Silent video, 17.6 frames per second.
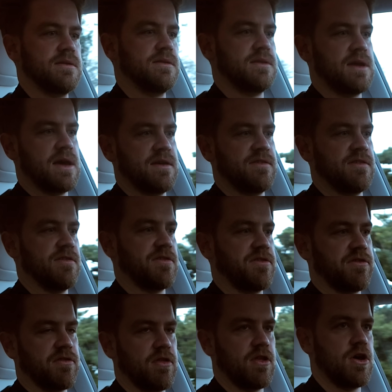Nice and
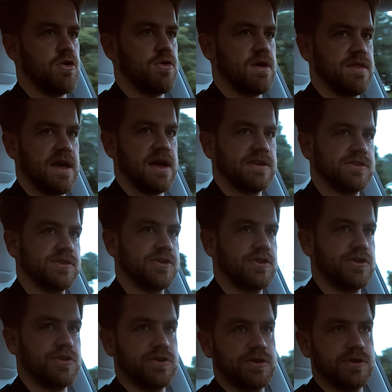slow on that
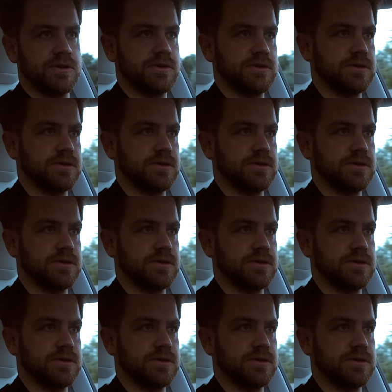turn.